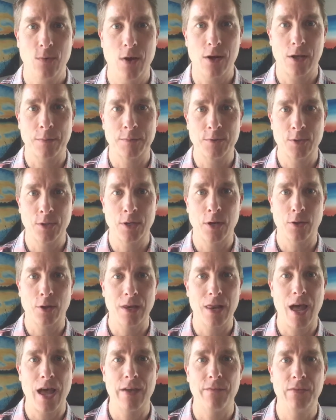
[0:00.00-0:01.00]
Welcome to another
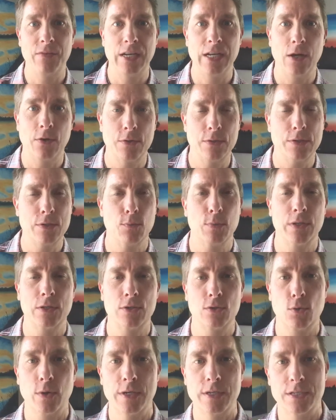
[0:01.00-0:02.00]
live video with
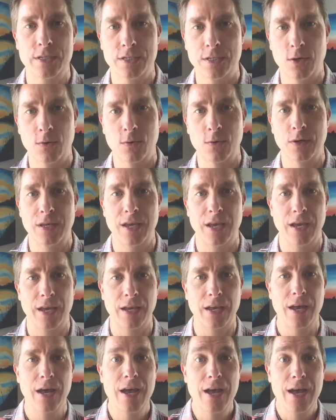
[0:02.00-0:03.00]
Troy Stone
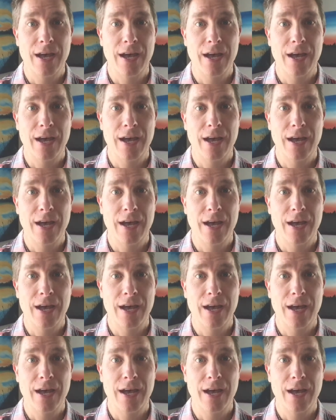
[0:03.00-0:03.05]
King.